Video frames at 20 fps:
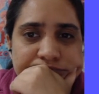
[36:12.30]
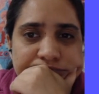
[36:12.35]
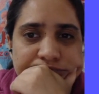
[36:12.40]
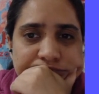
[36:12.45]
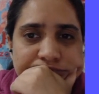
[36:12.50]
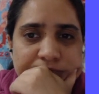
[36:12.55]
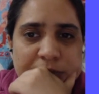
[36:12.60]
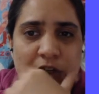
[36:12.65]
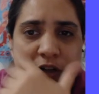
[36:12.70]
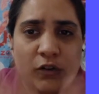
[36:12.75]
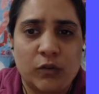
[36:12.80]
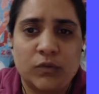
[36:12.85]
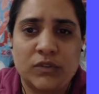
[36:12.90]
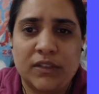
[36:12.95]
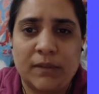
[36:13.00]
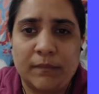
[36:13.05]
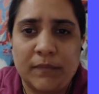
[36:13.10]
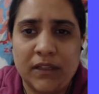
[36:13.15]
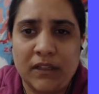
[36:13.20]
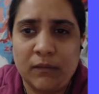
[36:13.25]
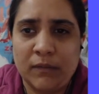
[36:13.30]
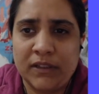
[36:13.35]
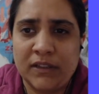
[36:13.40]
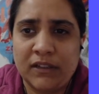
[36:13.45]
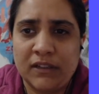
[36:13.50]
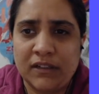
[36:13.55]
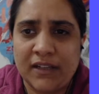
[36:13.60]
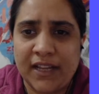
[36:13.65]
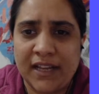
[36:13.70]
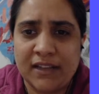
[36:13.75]
can do something with
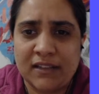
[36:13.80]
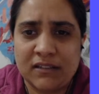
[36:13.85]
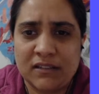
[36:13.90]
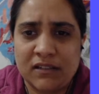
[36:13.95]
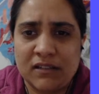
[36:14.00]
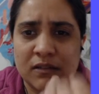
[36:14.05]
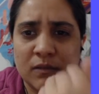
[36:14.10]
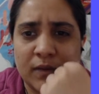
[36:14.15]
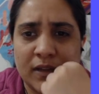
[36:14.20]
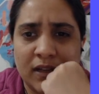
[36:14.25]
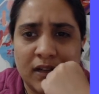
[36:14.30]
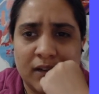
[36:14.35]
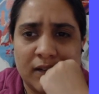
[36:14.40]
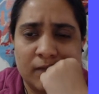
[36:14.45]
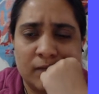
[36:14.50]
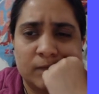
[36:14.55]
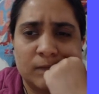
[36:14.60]
the text as well,